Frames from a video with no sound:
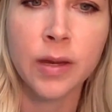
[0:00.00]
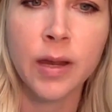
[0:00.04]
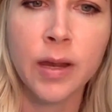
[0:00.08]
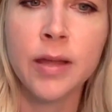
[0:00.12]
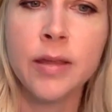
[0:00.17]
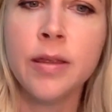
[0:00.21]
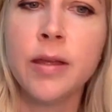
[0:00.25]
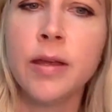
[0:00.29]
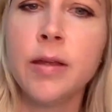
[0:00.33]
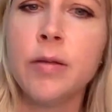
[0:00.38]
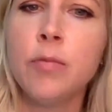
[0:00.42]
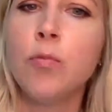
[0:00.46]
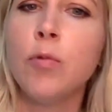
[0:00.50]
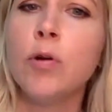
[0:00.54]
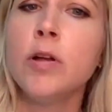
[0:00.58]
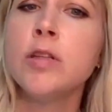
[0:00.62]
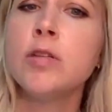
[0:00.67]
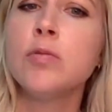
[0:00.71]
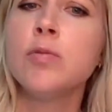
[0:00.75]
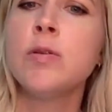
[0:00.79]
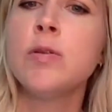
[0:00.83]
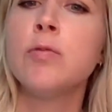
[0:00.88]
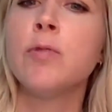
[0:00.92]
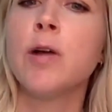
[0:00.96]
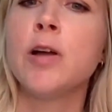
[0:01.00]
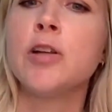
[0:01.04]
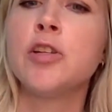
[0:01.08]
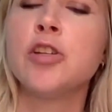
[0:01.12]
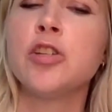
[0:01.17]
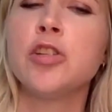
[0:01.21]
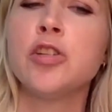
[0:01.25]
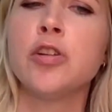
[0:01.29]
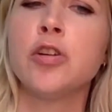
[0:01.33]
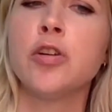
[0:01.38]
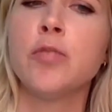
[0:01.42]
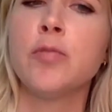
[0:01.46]
And then once we
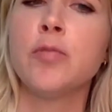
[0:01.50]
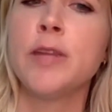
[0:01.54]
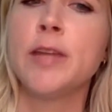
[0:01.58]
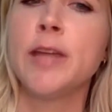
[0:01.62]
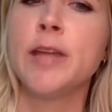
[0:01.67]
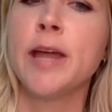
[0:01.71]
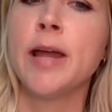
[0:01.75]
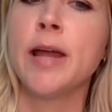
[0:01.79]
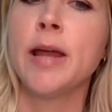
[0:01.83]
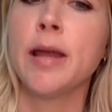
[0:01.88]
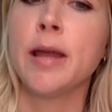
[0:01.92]
register, we get